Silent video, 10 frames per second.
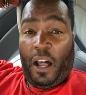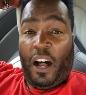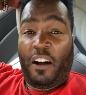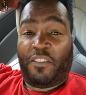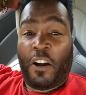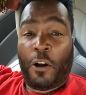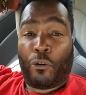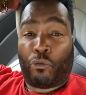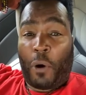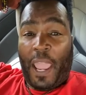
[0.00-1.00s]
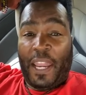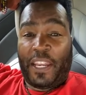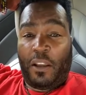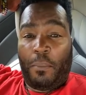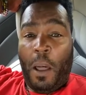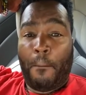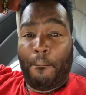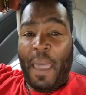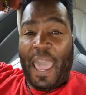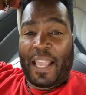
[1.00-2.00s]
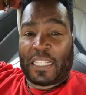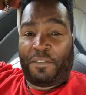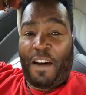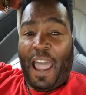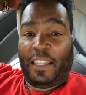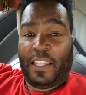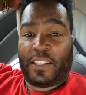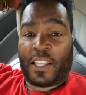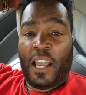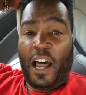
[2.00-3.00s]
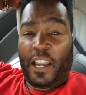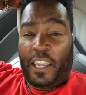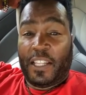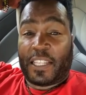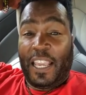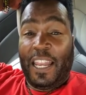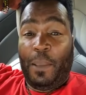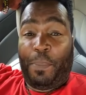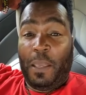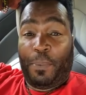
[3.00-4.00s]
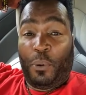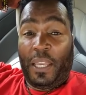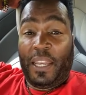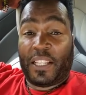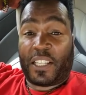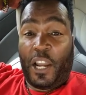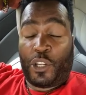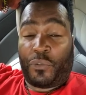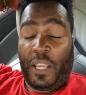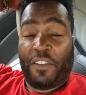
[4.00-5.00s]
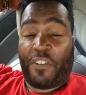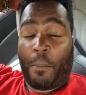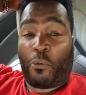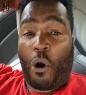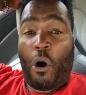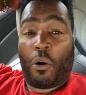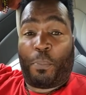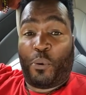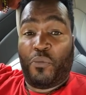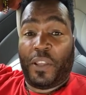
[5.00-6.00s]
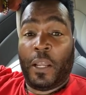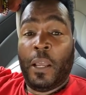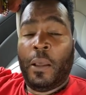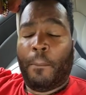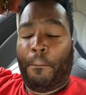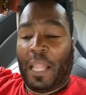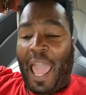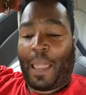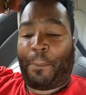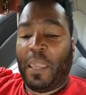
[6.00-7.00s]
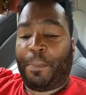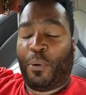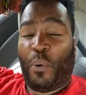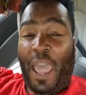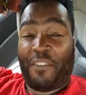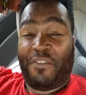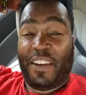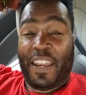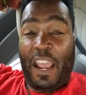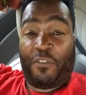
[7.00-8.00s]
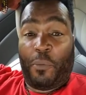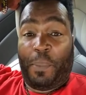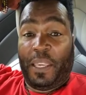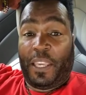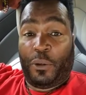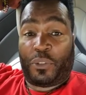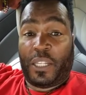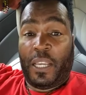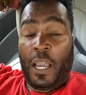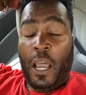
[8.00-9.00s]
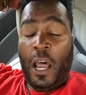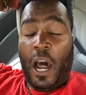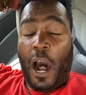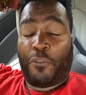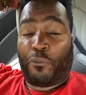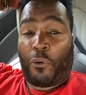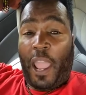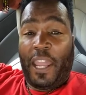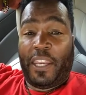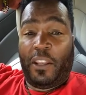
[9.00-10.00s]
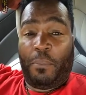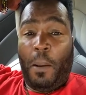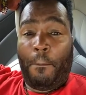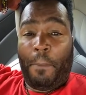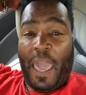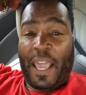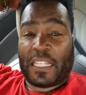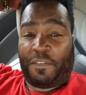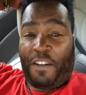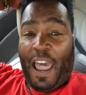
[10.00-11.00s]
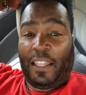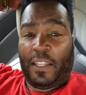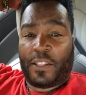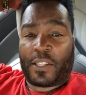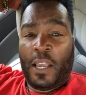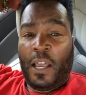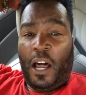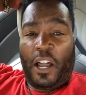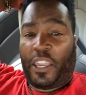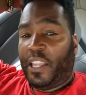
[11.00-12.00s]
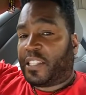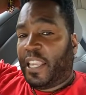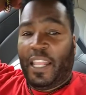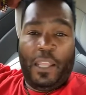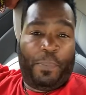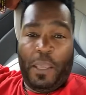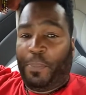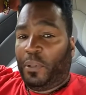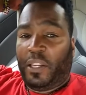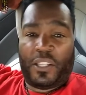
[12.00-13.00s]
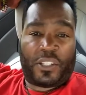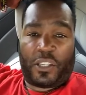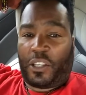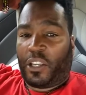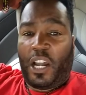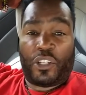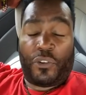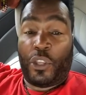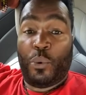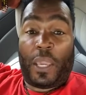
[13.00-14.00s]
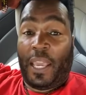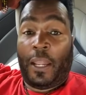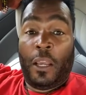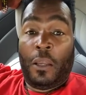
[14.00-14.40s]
of random mass violence against any people in this country. If I'm wrong, prove it. Black people have never been guilty of random mass violence against any people in this country. You can.